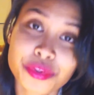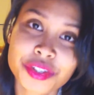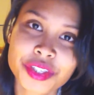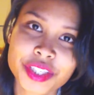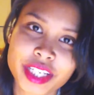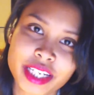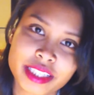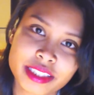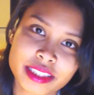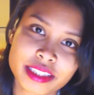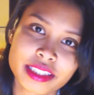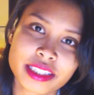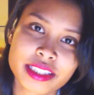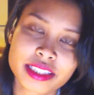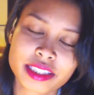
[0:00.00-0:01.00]

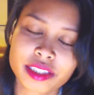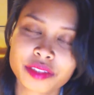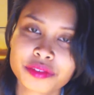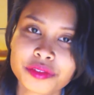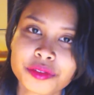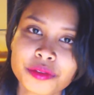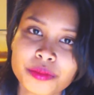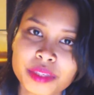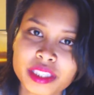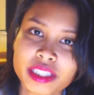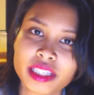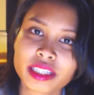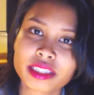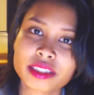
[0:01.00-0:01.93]
presents itself to me